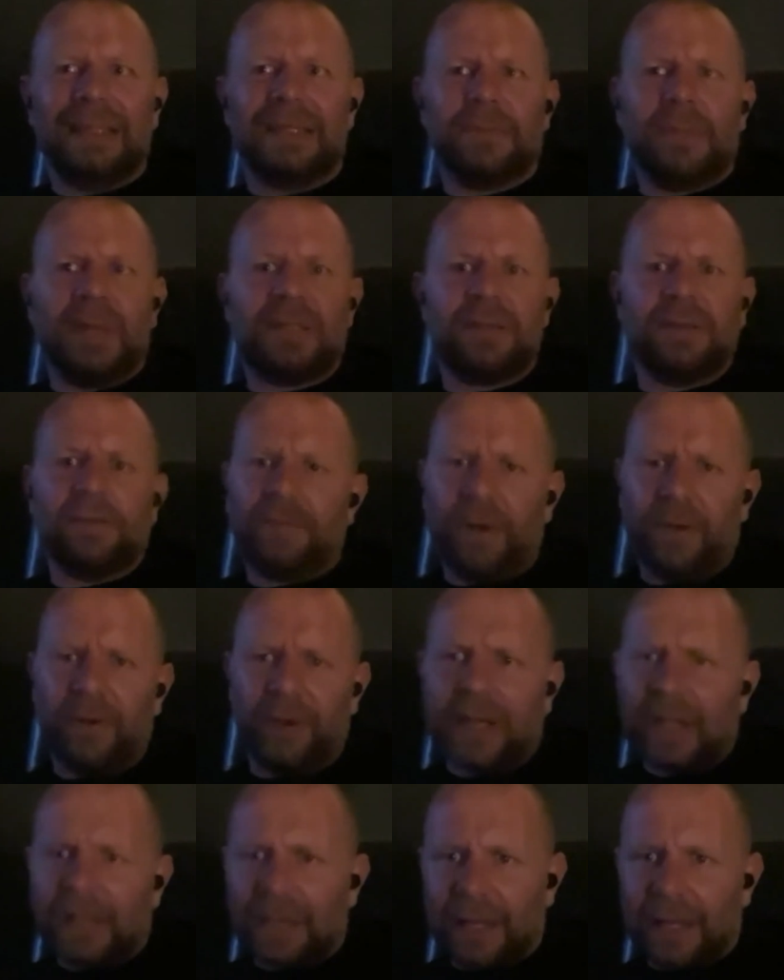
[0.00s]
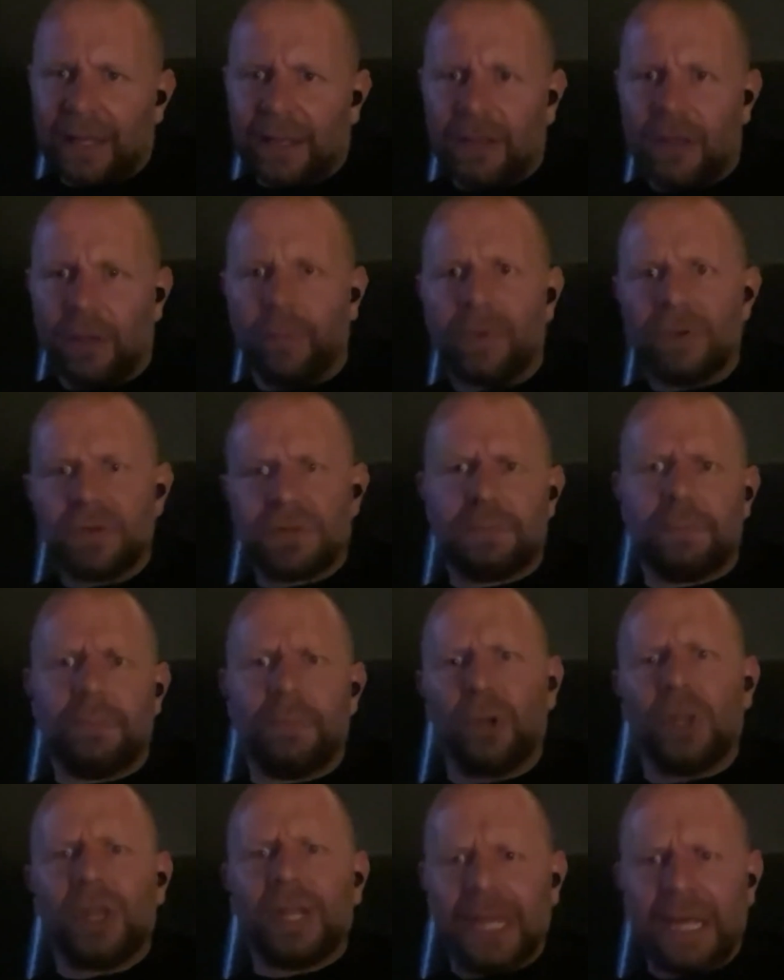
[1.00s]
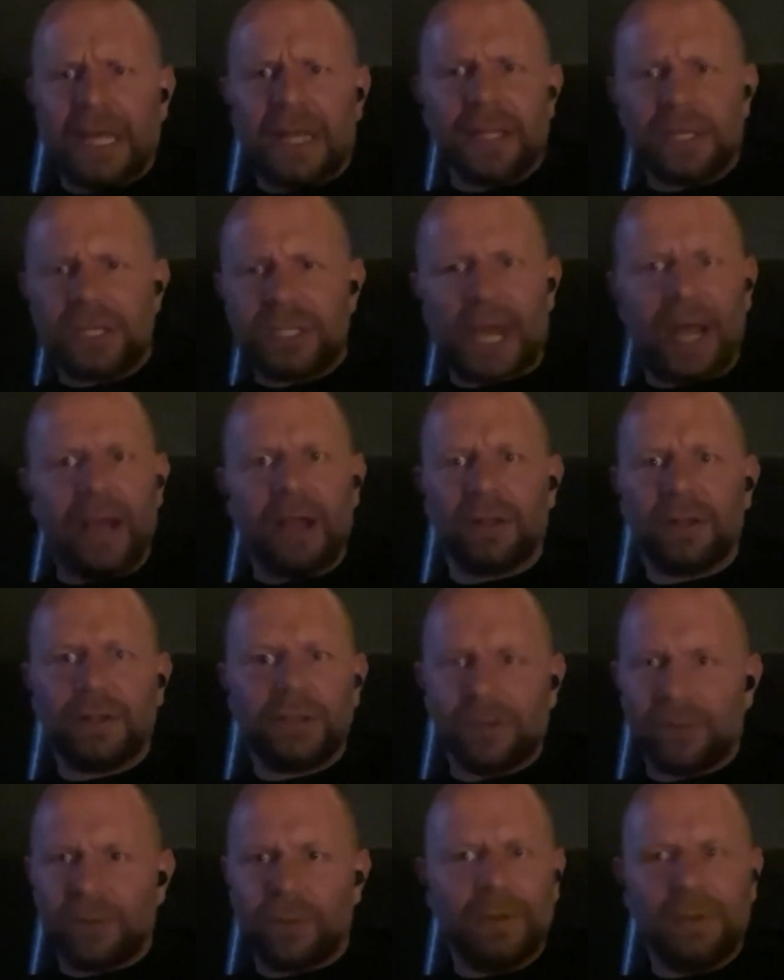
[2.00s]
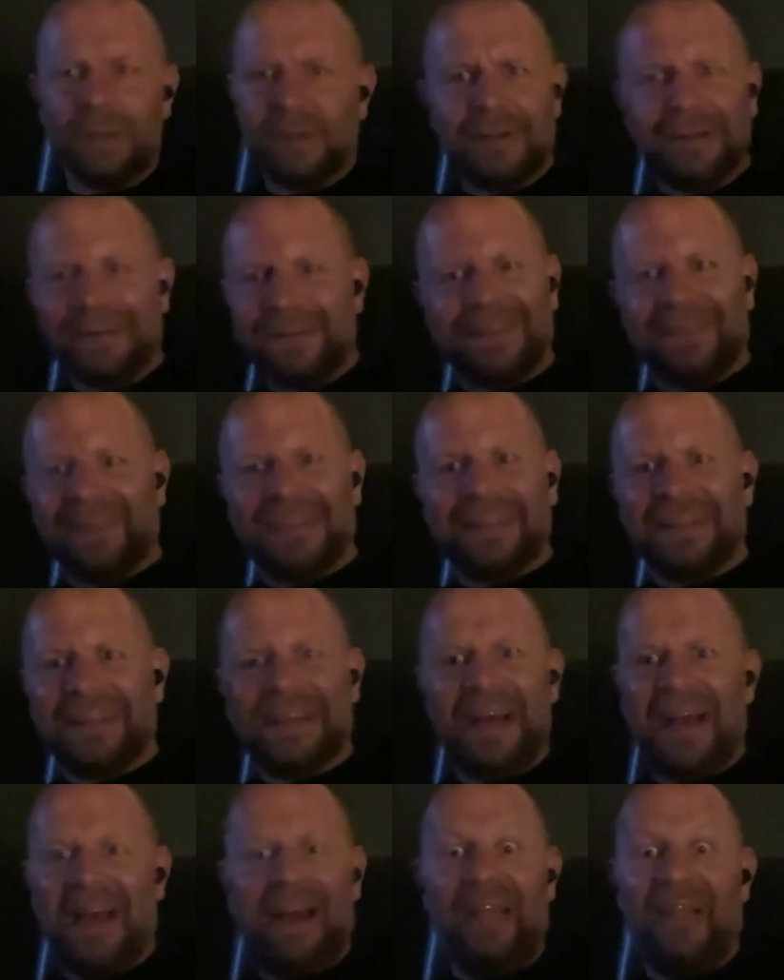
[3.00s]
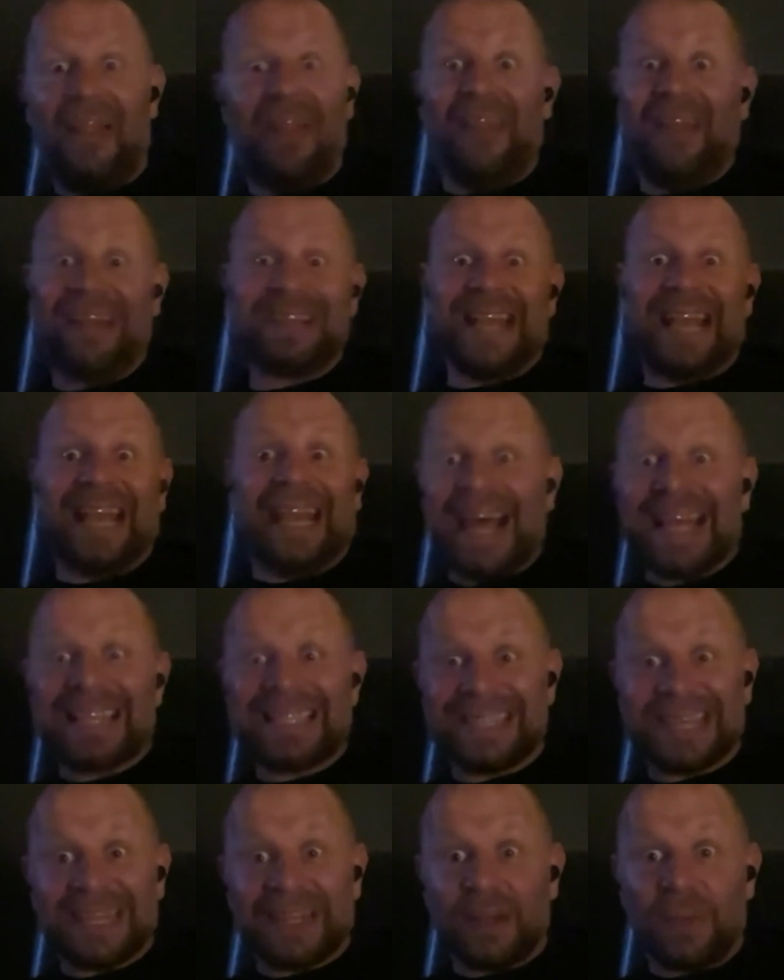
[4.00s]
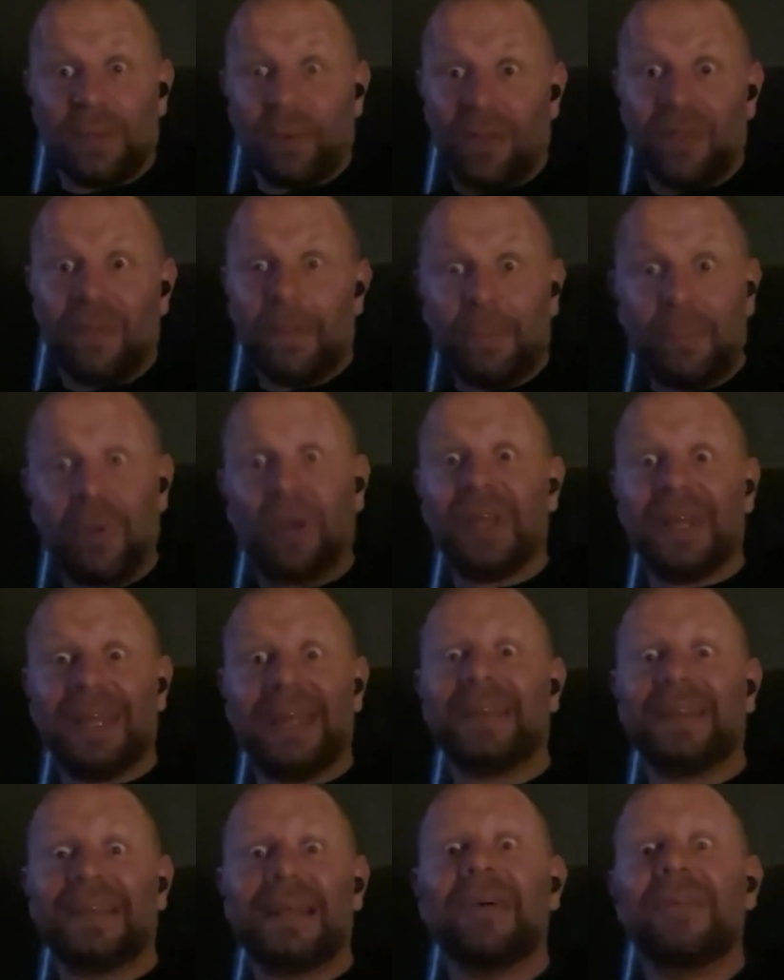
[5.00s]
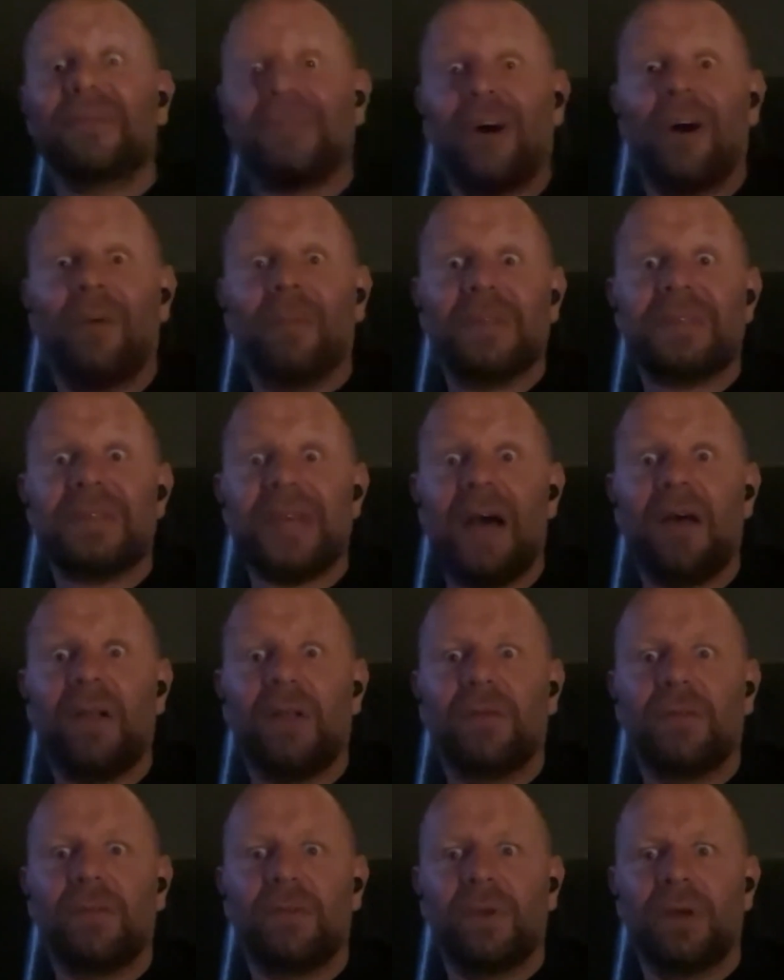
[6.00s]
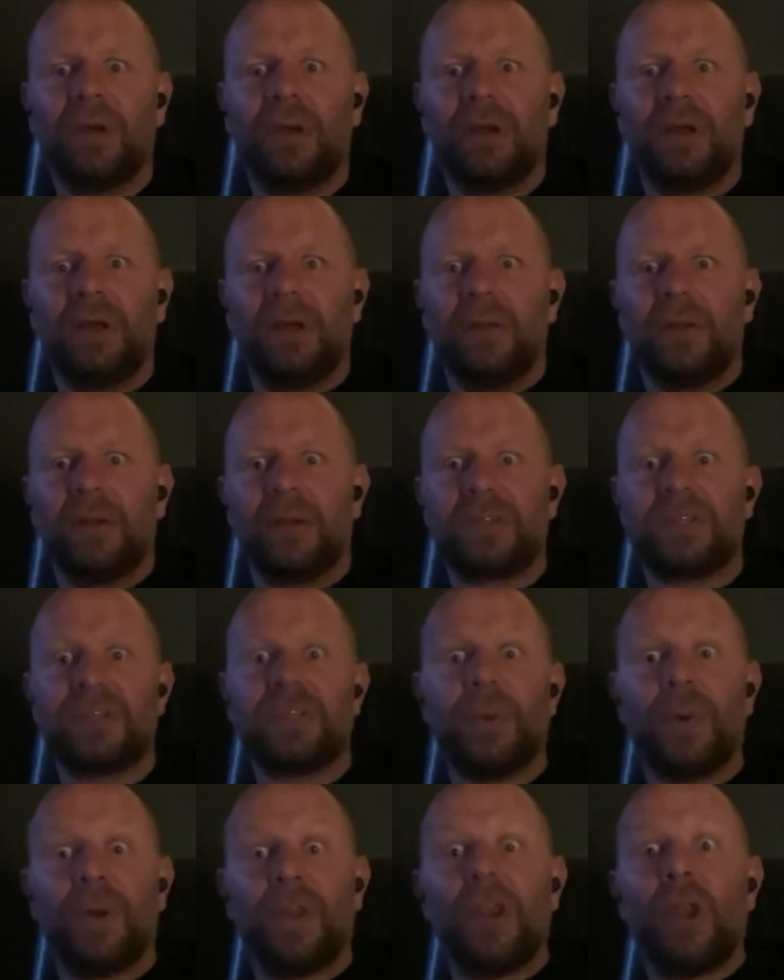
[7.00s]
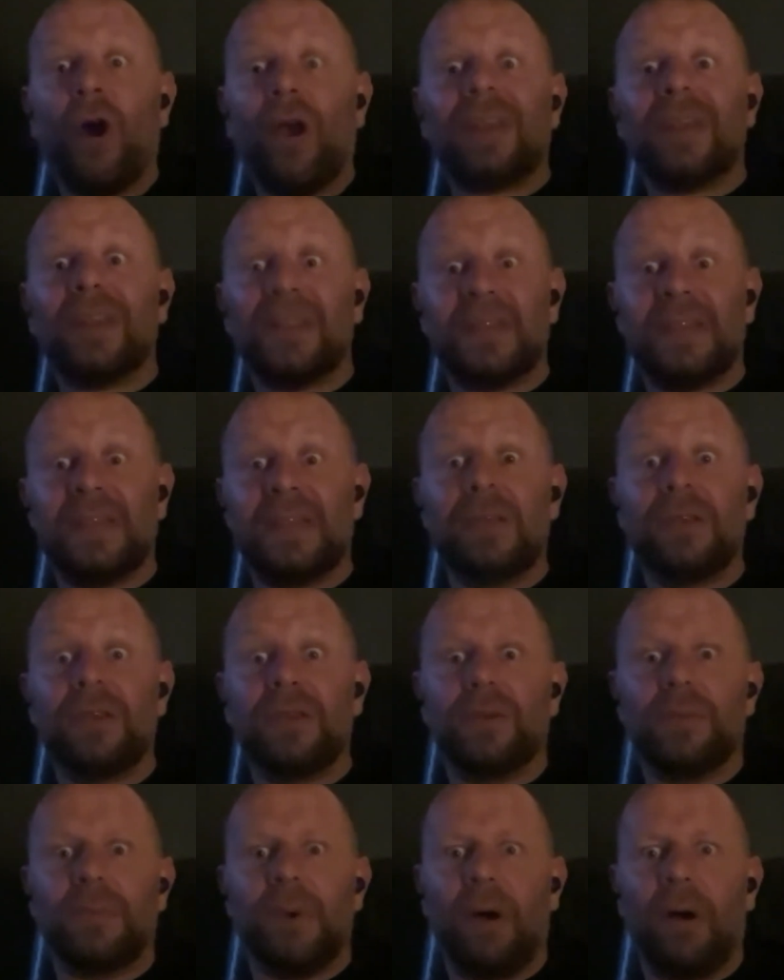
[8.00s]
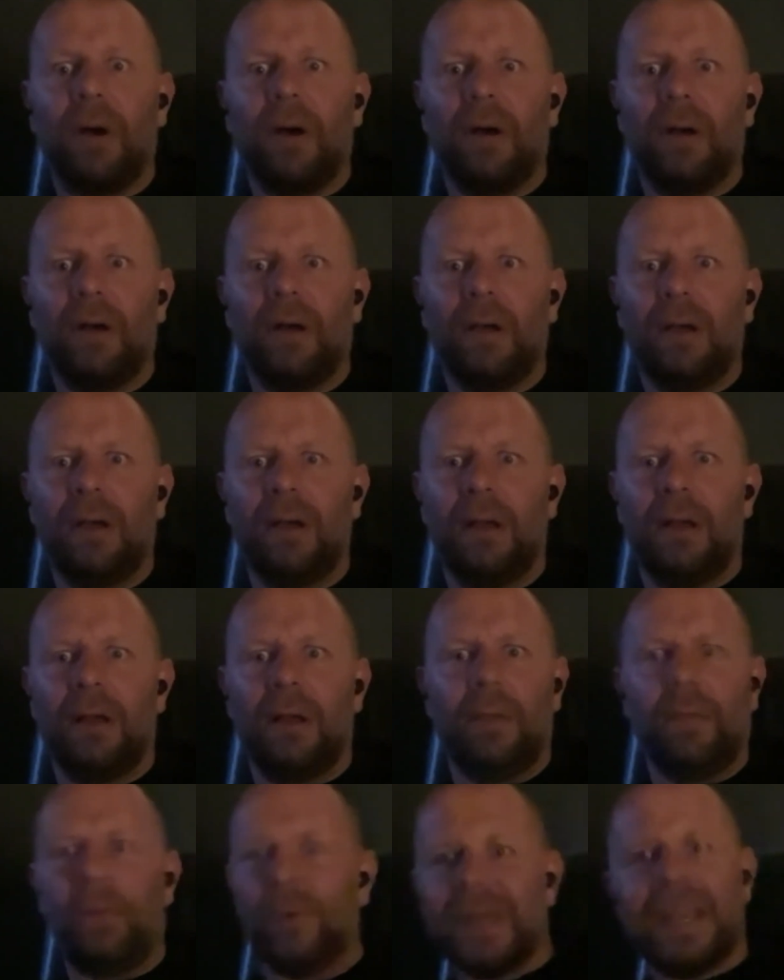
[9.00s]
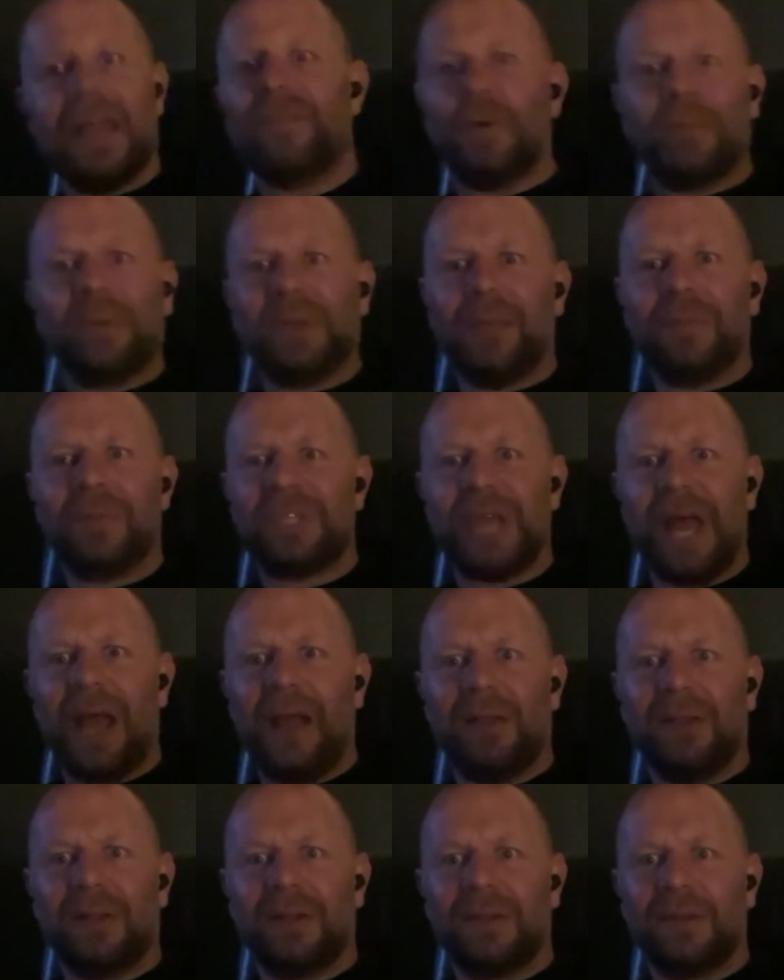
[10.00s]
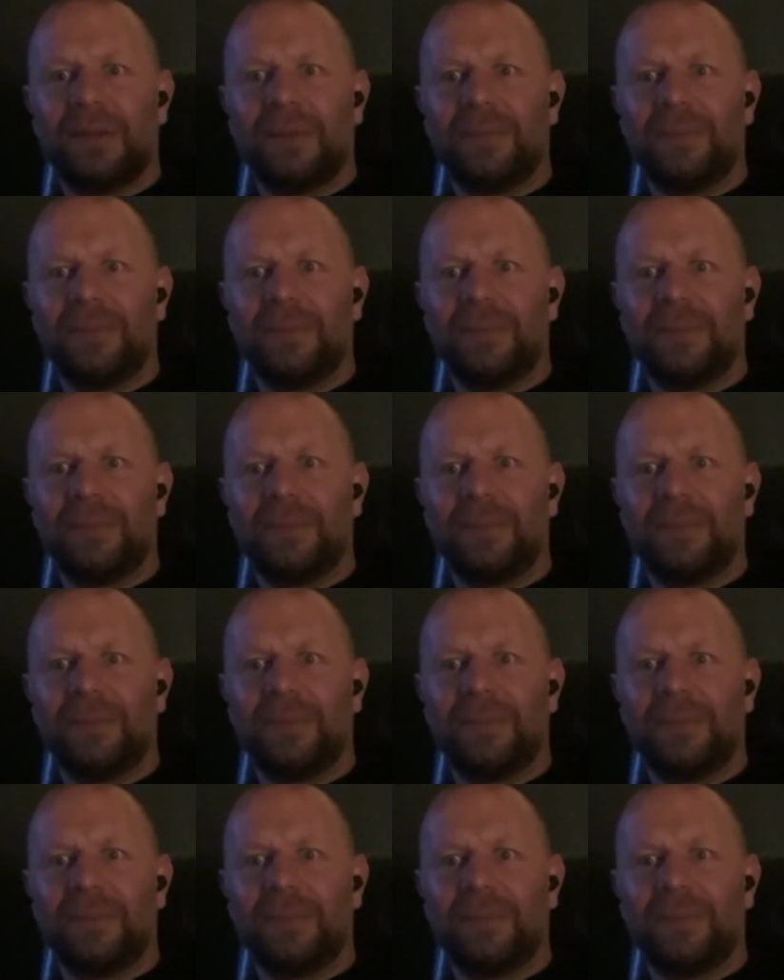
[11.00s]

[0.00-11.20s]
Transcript: metaphorically almost bullying the child who, that's the last thing they want. They're bullying their former self because they're so annoyed that they didn't do more. But we never blame a child.